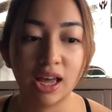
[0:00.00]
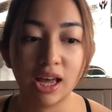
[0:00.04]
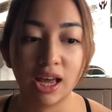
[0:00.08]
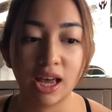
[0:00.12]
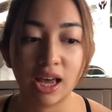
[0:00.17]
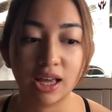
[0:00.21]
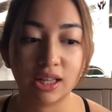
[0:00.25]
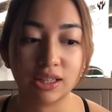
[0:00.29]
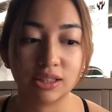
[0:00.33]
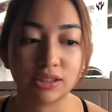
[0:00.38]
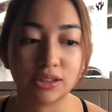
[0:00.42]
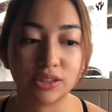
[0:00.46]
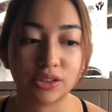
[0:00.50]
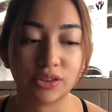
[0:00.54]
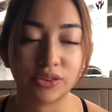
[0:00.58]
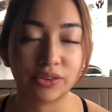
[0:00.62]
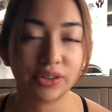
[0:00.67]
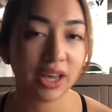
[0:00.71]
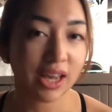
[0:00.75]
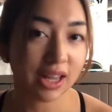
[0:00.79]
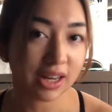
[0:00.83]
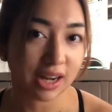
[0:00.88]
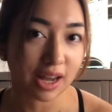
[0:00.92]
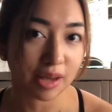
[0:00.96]
And so,
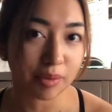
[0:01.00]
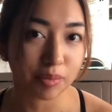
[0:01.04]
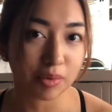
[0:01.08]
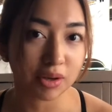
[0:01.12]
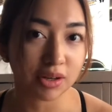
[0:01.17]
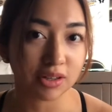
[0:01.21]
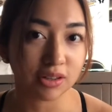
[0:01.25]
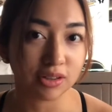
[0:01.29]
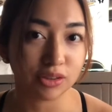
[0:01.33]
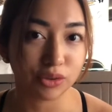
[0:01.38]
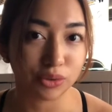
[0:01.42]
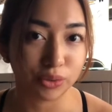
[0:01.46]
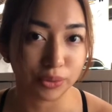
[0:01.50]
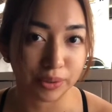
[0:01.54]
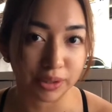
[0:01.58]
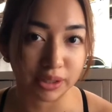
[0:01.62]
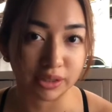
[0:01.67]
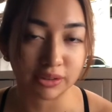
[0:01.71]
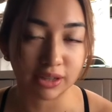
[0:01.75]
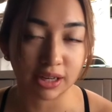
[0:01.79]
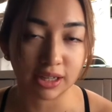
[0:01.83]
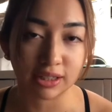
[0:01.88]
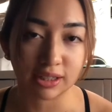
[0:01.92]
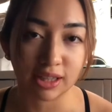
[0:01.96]
yan. I'm gonna do it
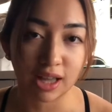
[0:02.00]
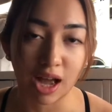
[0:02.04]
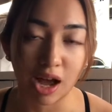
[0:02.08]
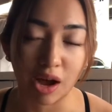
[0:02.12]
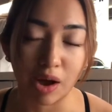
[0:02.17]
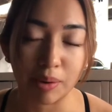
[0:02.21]
right now.